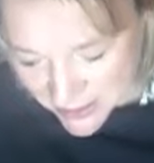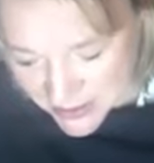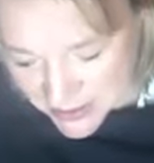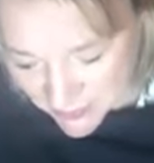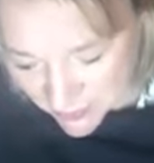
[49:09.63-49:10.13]

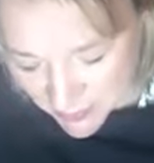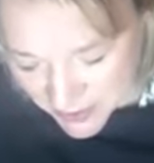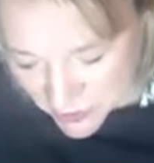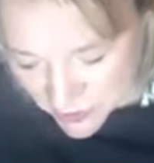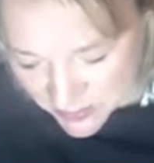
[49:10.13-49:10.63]
This is from
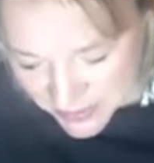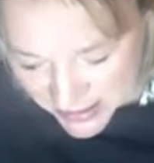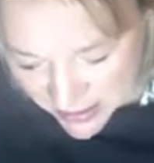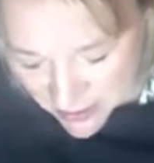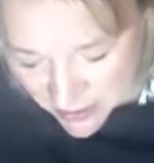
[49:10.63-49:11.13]
my dream
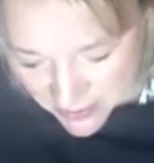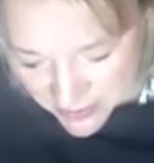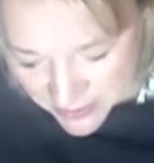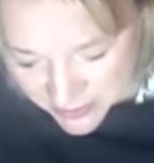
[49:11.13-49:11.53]
tarot.